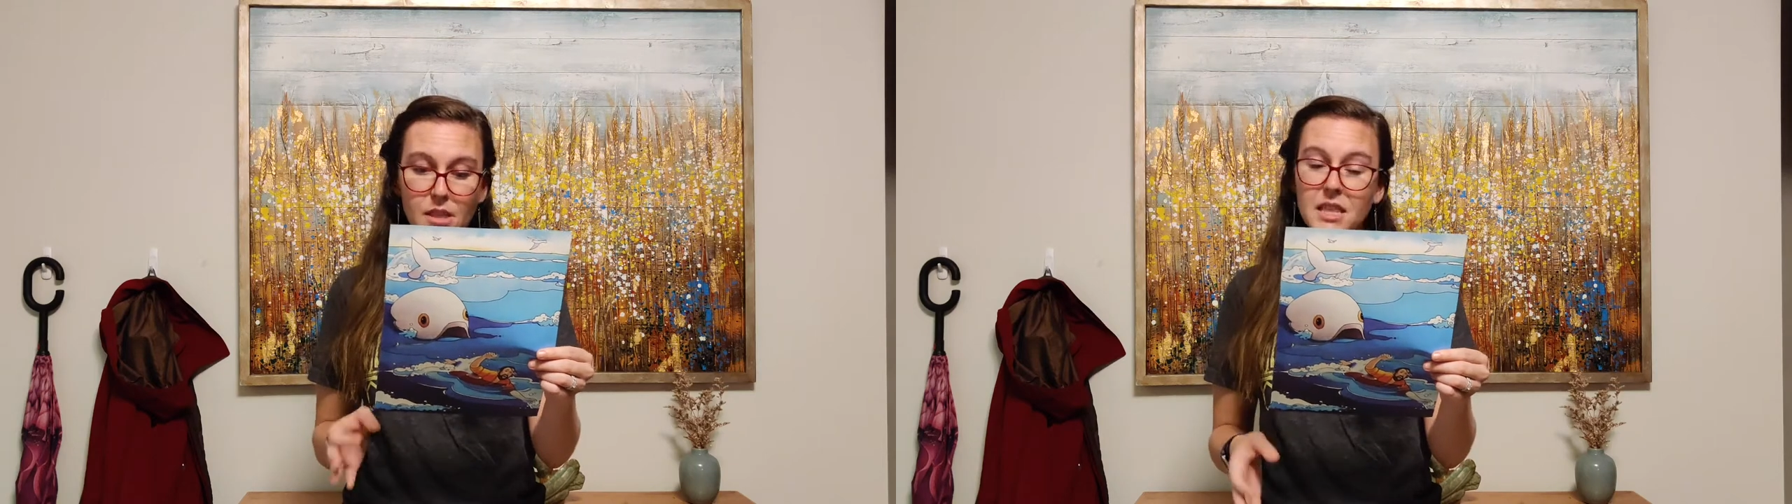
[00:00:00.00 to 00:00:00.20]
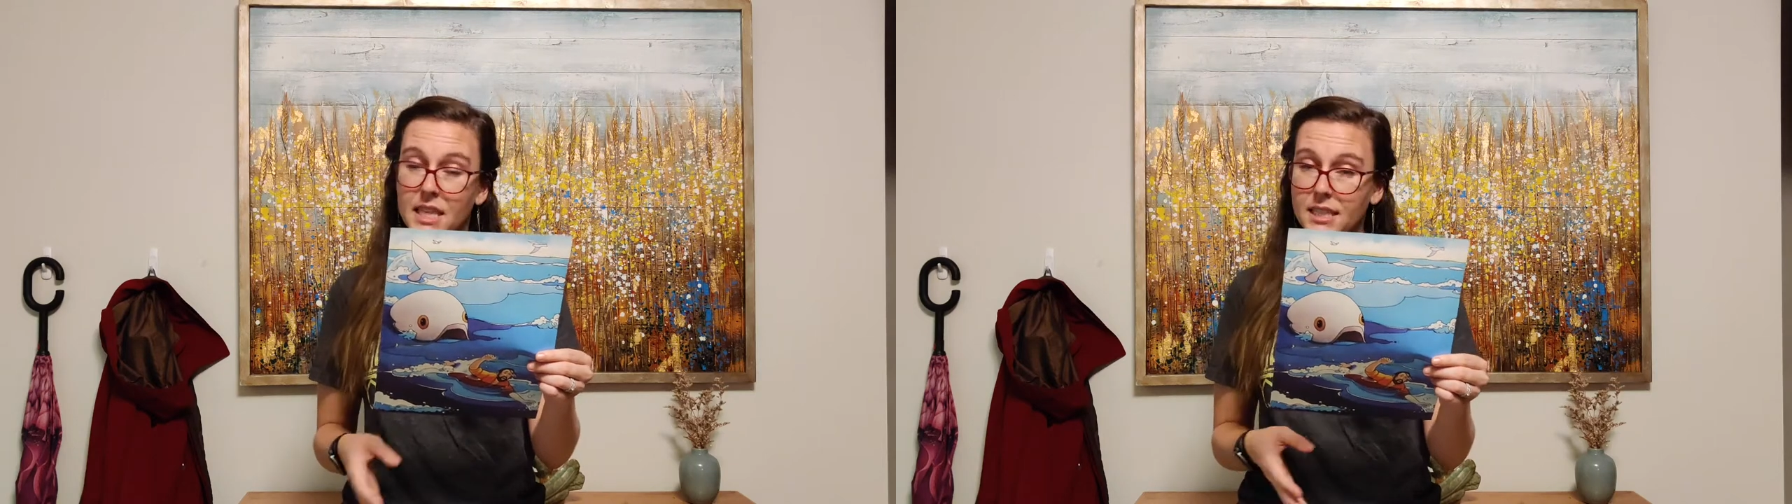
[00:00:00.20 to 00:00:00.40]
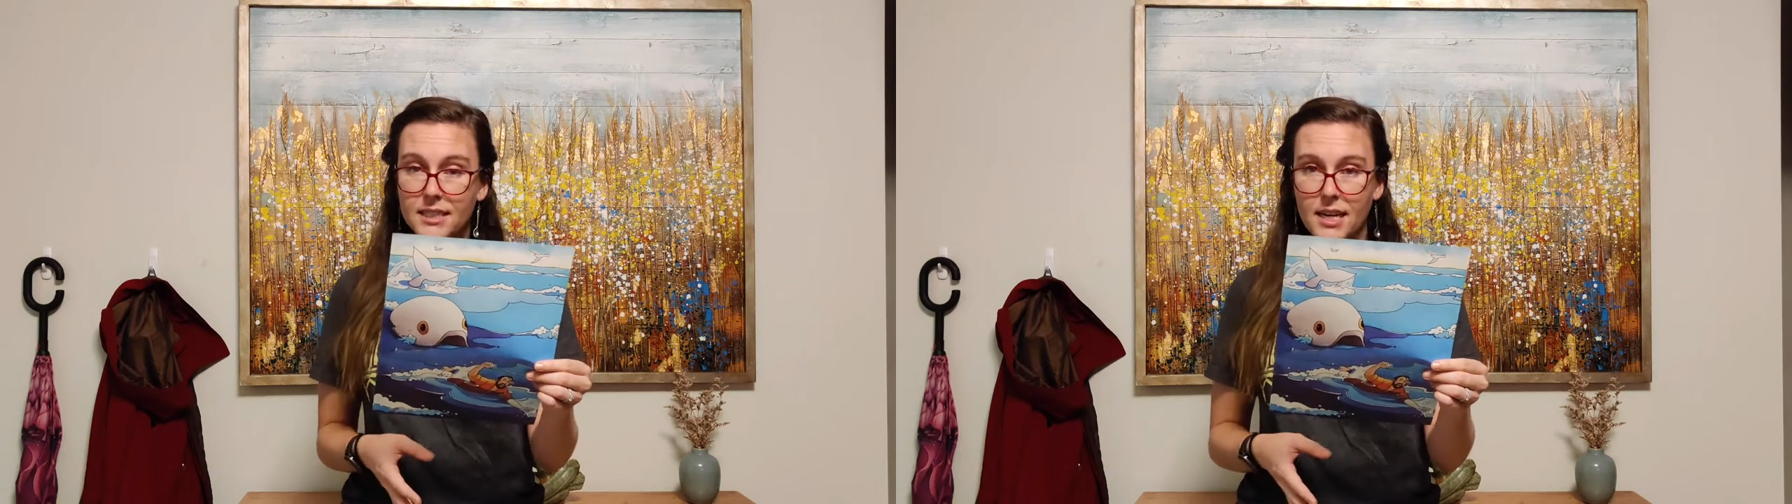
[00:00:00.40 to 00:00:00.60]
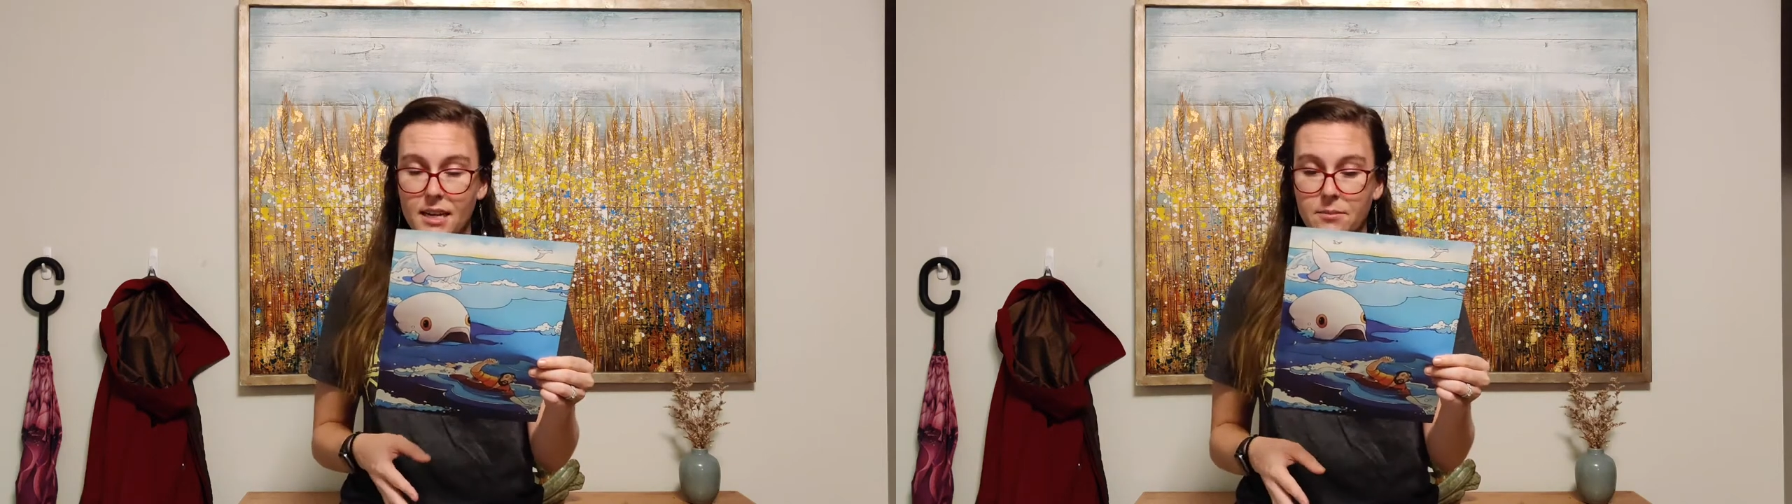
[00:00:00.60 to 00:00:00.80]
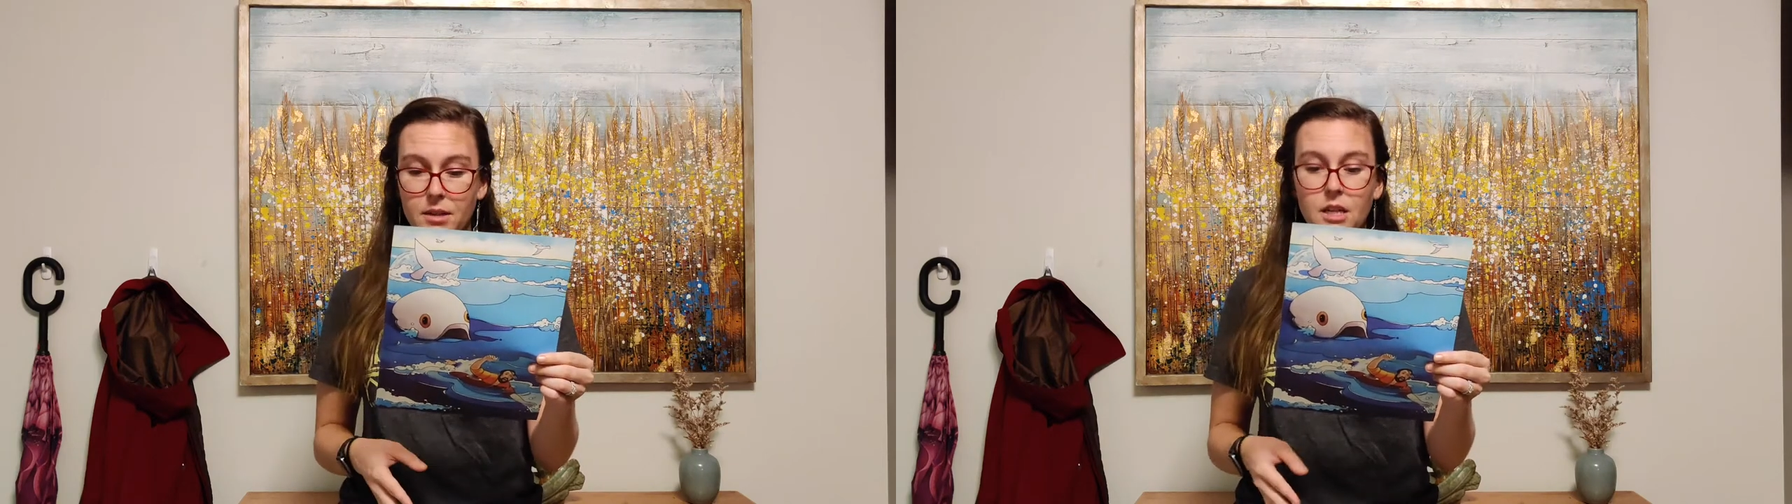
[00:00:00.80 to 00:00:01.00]
This
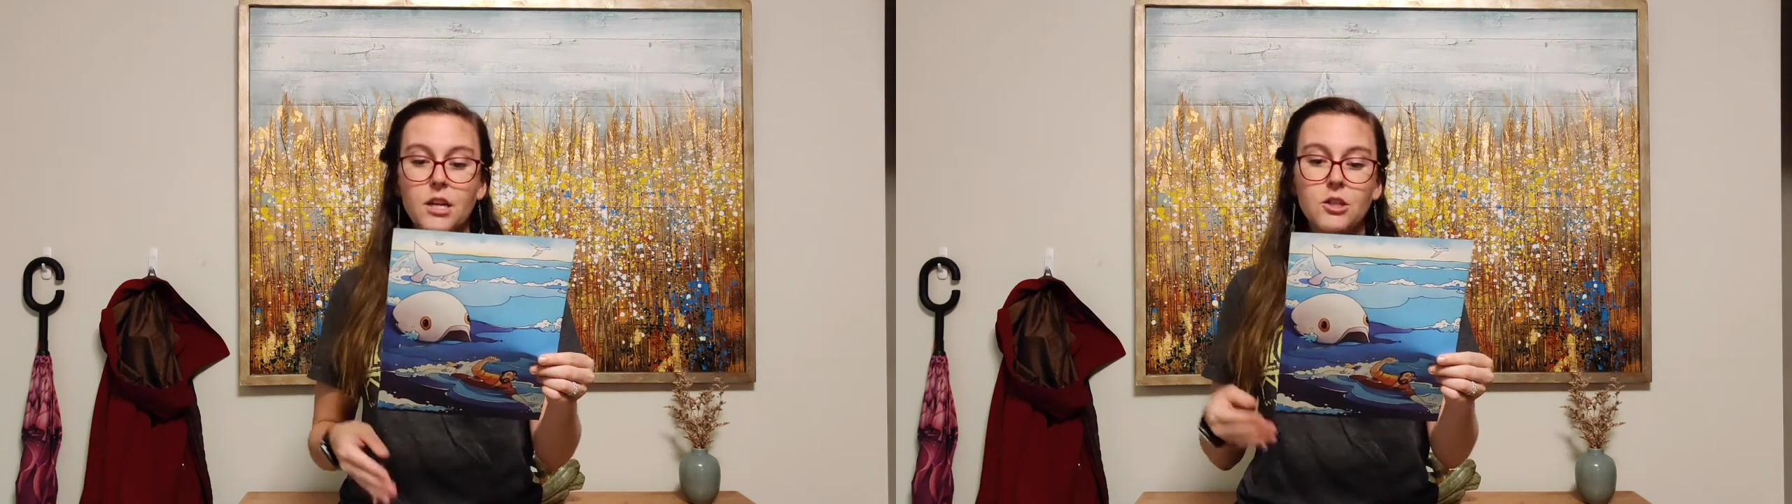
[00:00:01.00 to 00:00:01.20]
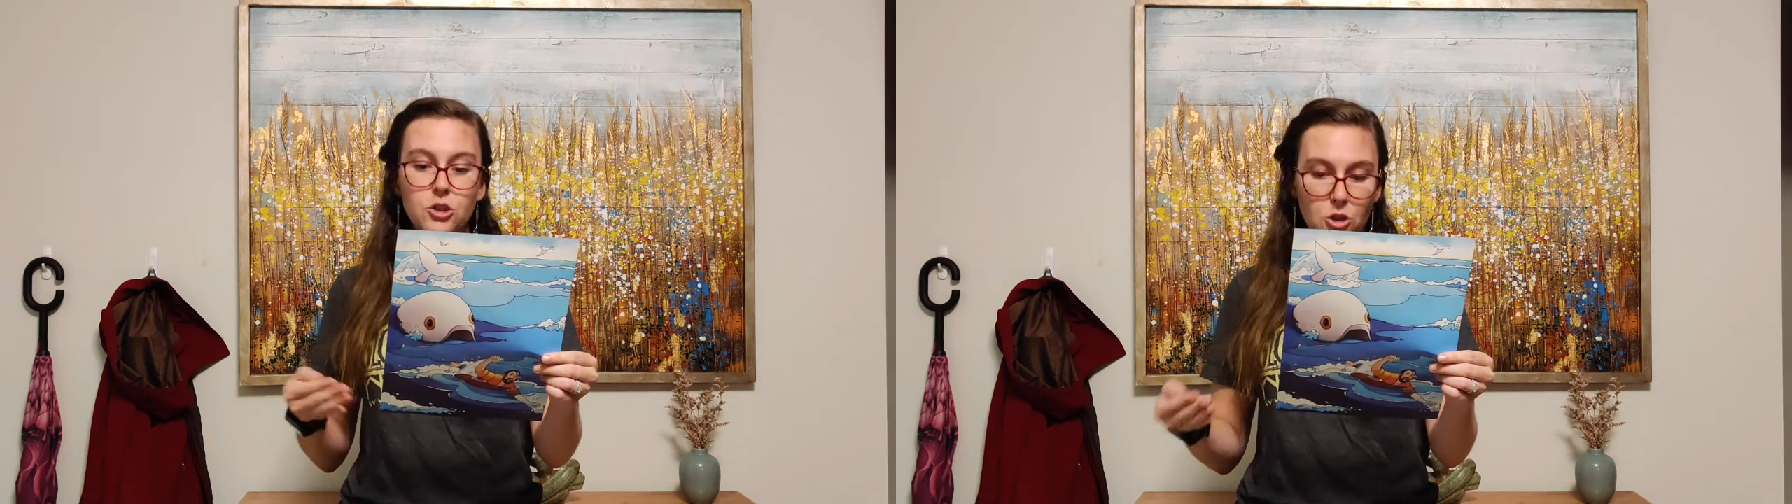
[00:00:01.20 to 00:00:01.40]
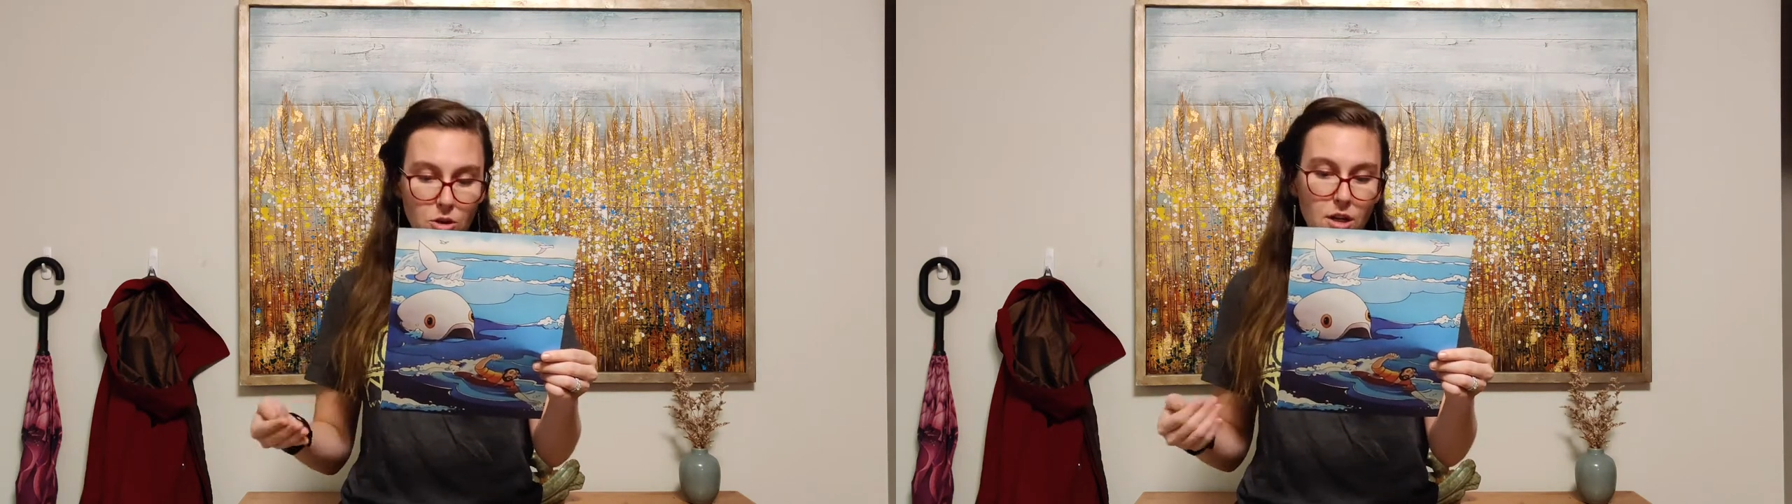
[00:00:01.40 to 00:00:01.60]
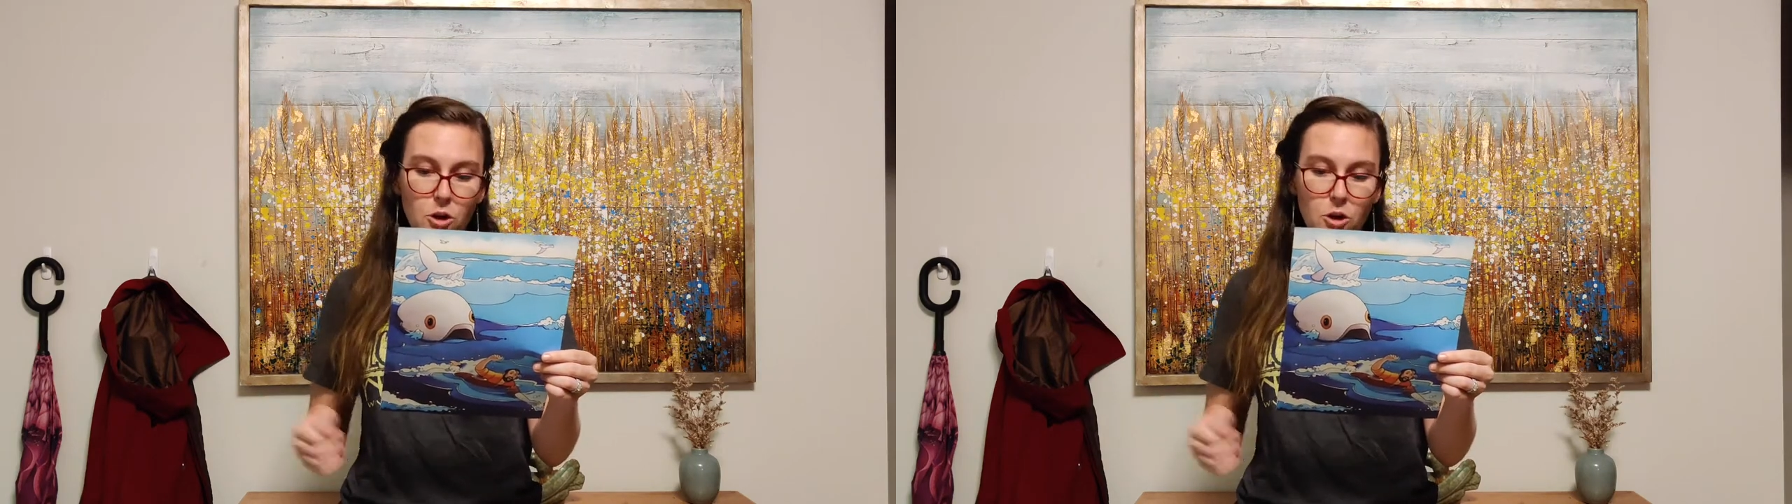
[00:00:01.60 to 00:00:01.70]
time, Jonah